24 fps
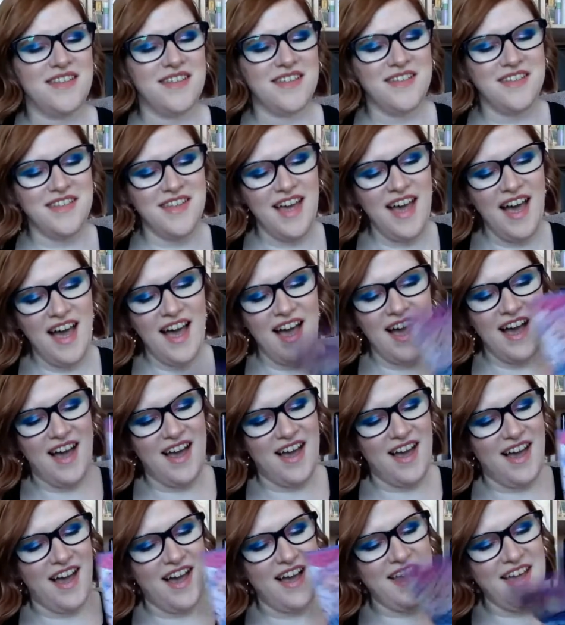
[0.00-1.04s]

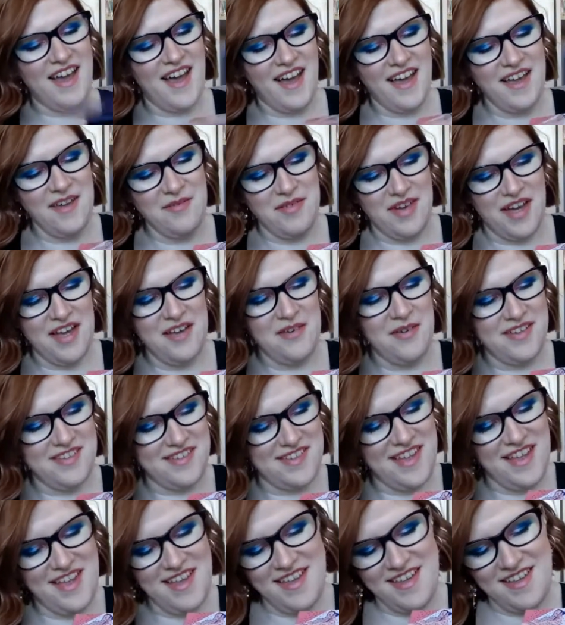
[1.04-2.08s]
Yeah, I was
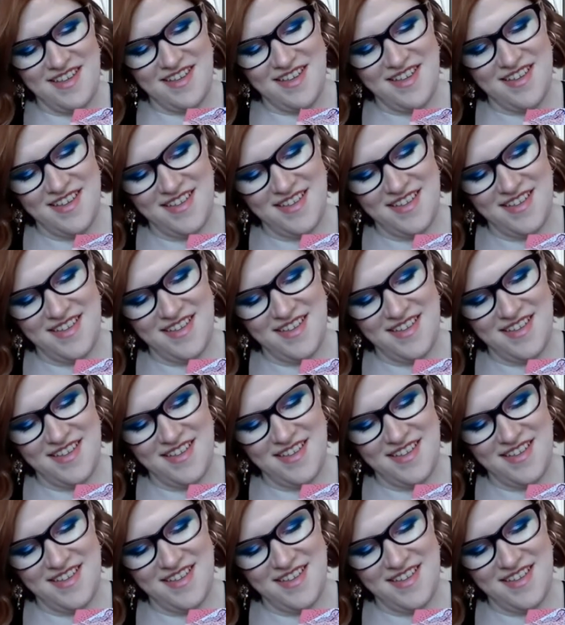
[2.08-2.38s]
like,